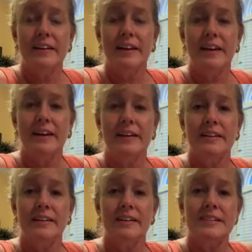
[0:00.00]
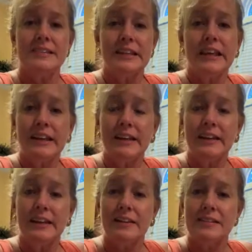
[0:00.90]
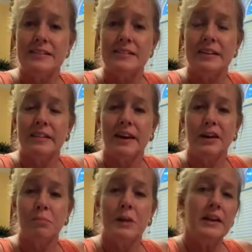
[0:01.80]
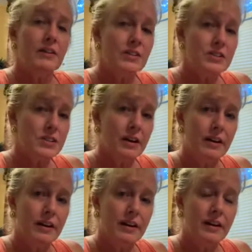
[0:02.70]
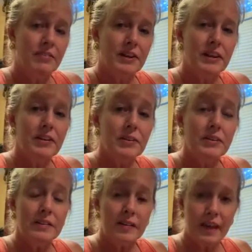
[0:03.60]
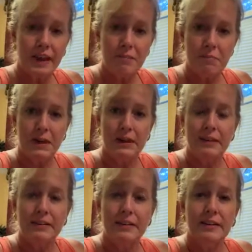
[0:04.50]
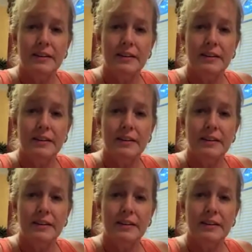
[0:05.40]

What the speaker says: And the scene is that Peter and John have healed the lame man